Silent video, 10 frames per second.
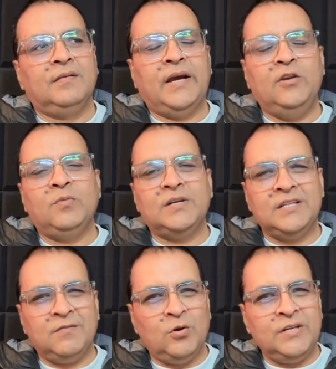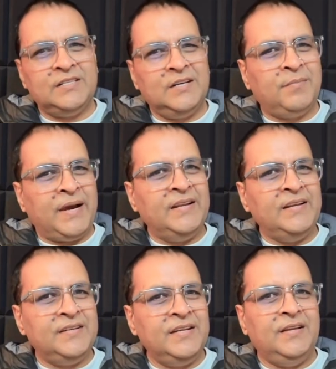And you must have noticed in
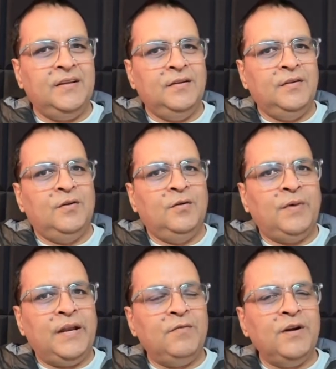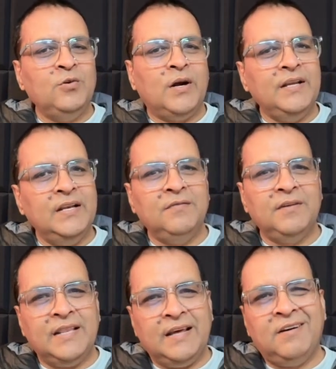binary tree, whenever you are dealing
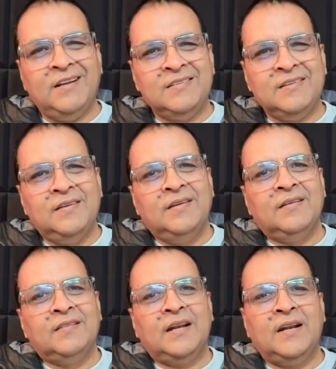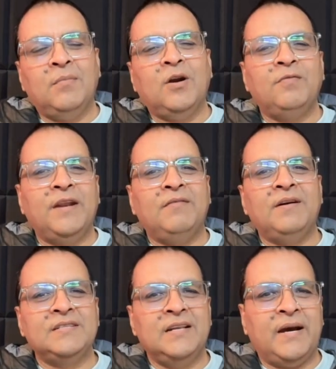with levels, the number of
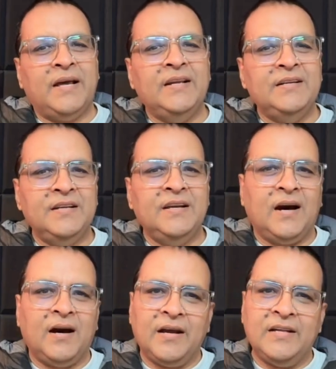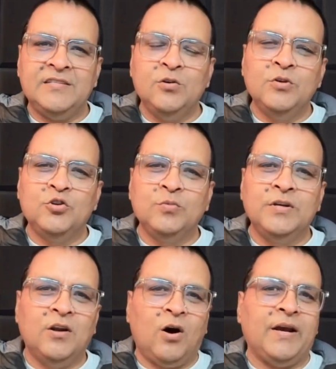levels in a binary tree are assumed to be
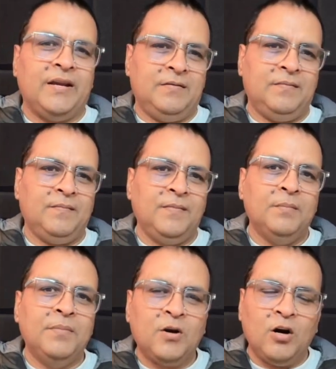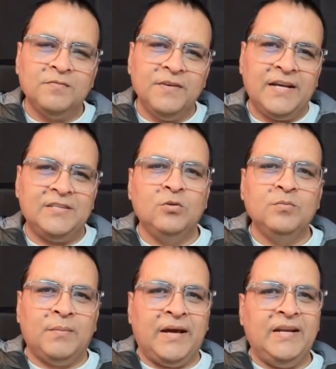log n, because we
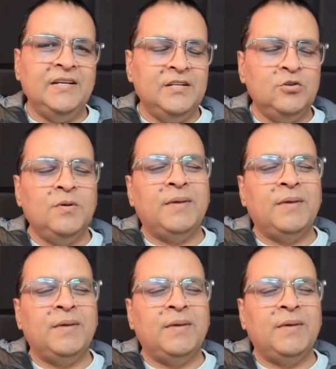assume the binary tree to be